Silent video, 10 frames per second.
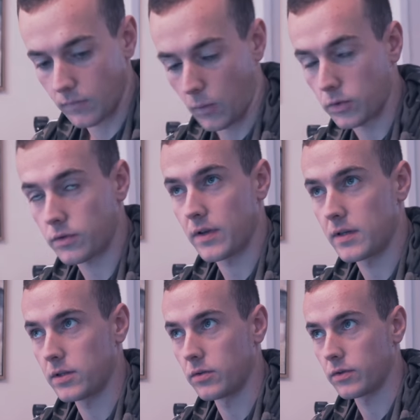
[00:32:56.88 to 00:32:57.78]
I wonder if they
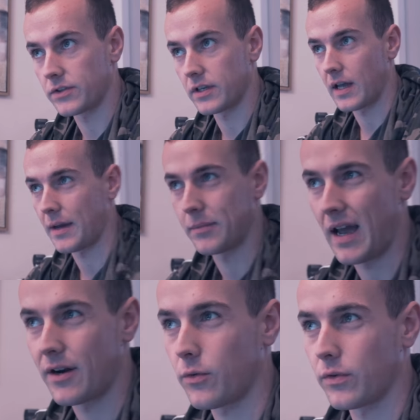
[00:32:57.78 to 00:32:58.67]
need the receipt. I'm,
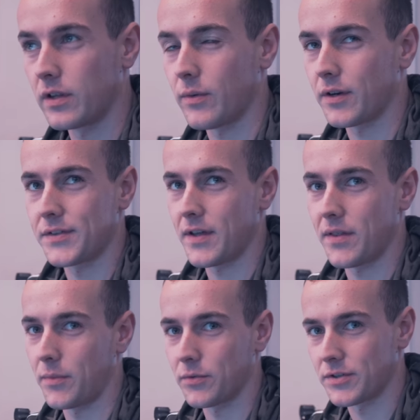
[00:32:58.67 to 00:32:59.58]
I don't really want to send
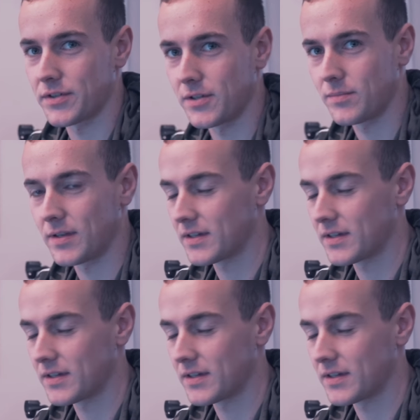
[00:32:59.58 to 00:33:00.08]
them the receipt,